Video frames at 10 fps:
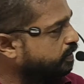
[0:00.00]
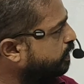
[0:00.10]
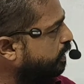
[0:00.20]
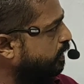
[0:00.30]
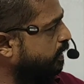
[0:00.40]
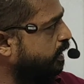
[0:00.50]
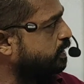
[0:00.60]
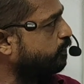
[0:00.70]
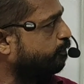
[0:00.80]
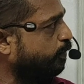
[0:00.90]
Here in the
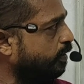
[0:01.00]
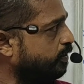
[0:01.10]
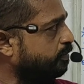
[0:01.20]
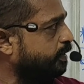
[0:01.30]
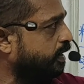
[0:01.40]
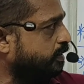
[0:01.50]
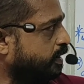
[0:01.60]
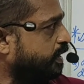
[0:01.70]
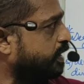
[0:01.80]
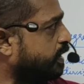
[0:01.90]
case of polynomial,
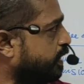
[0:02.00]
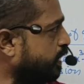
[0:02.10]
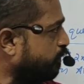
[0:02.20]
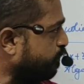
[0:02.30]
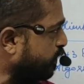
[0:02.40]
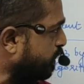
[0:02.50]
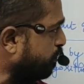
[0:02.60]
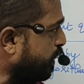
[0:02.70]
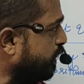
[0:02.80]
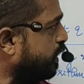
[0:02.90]
the degree of
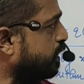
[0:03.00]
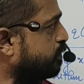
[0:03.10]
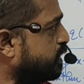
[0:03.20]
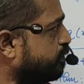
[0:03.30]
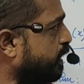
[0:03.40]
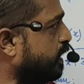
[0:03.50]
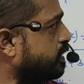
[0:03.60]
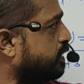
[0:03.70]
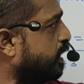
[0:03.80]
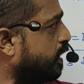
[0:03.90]
remainder must be
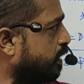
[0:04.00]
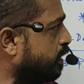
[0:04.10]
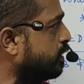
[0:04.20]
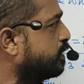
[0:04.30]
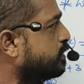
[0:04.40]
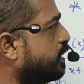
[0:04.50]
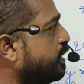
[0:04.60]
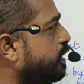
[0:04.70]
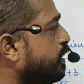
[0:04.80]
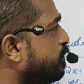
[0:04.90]
less than the
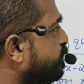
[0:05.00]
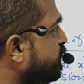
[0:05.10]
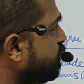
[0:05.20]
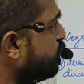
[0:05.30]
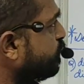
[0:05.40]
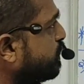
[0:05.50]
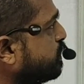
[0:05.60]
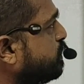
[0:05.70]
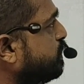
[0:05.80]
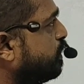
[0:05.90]
degree of g of
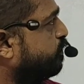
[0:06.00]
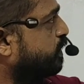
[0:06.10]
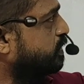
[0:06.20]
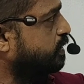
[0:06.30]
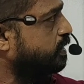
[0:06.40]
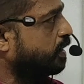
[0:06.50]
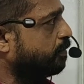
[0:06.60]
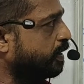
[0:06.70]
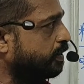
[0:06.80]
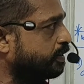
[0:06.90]
x. G of x is the
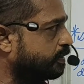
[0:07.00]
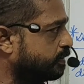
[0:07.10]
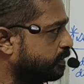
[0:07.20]
remainder.